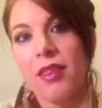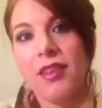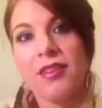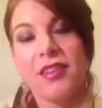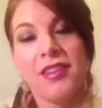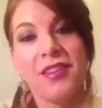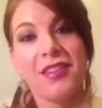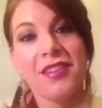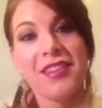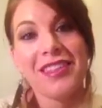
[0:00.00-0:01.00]
This is
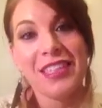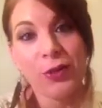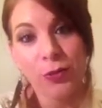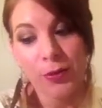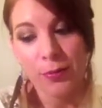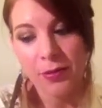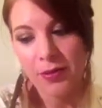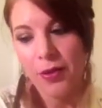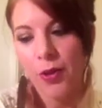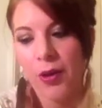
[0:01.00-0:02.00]

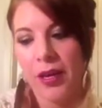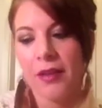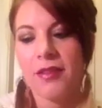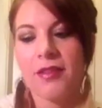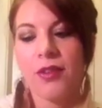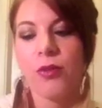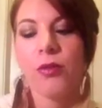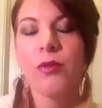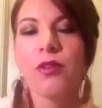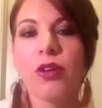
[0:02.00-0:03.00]
serums. Okay,
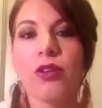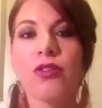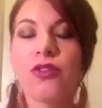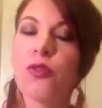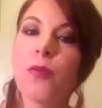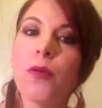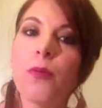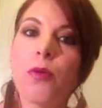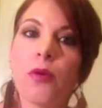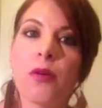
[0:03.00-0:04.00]
serums are super
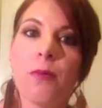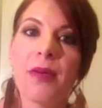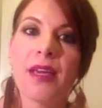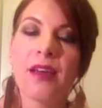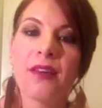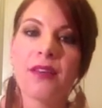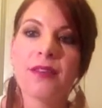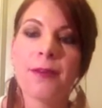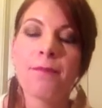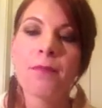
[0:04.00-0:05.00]
important
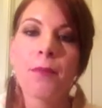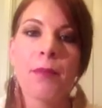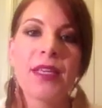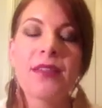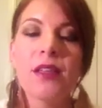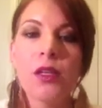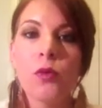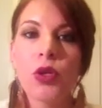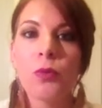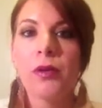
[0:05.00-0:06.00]
because basically
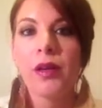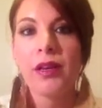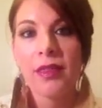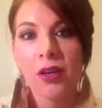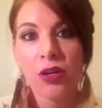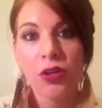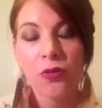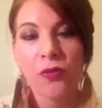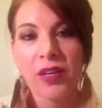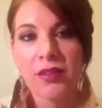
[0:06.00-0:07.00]
when you put anything on your
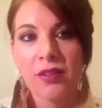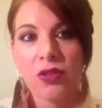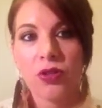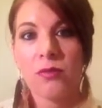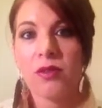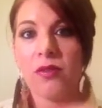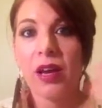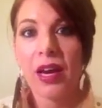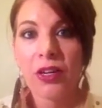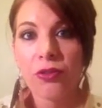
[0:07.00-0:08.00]
face in terms of a
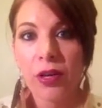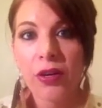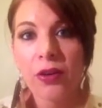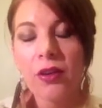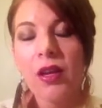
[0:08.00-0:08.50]
hydrator,